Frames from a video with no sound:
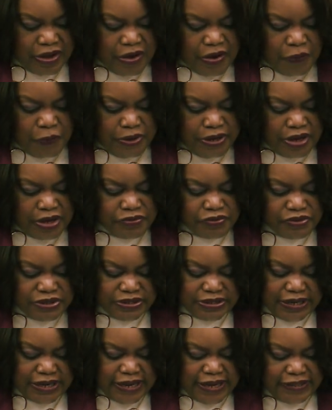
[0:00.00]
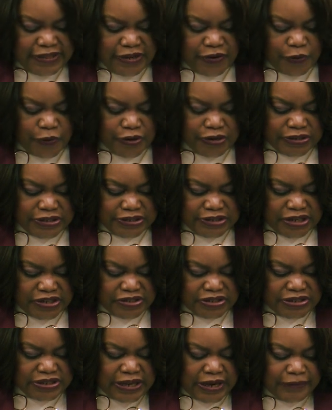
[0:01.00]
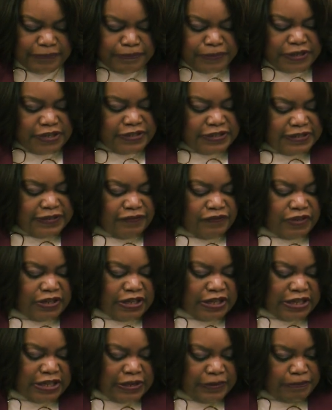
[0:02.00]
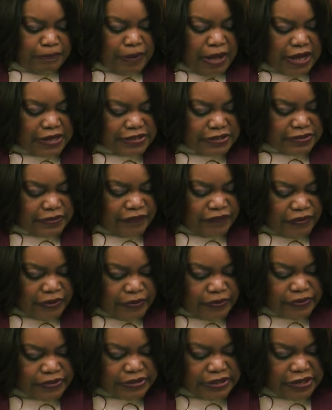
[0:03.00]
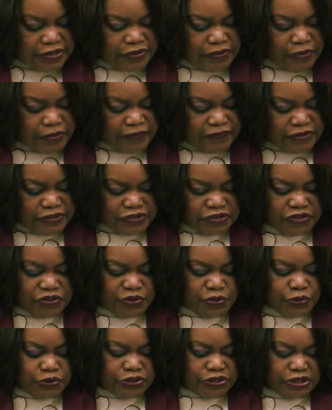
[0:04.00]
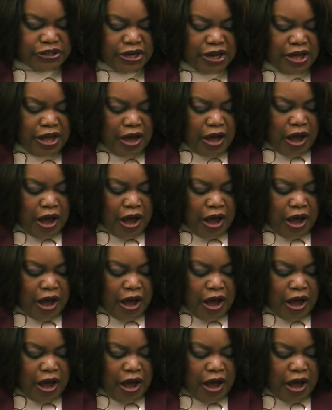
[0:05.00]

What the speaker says: We understand that organizations like BTV, Pasta La Voz, and Notivision Georgia